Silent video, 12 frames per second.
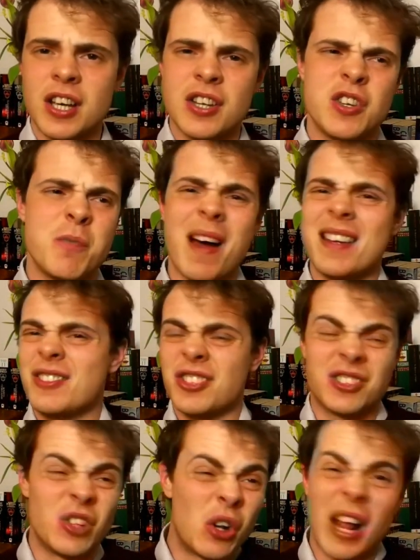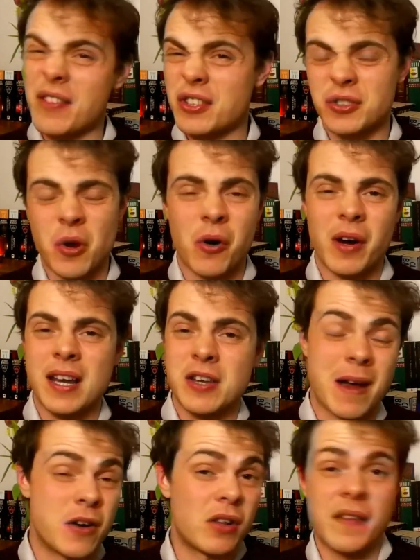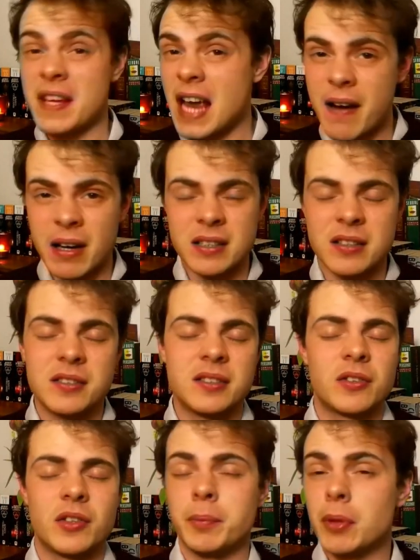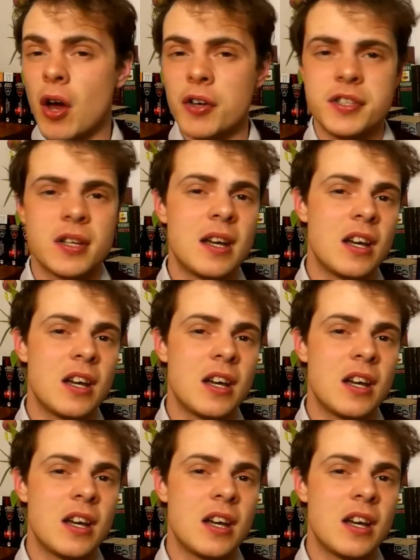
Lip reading: you might just not like the story, you might not like the characters, the plot,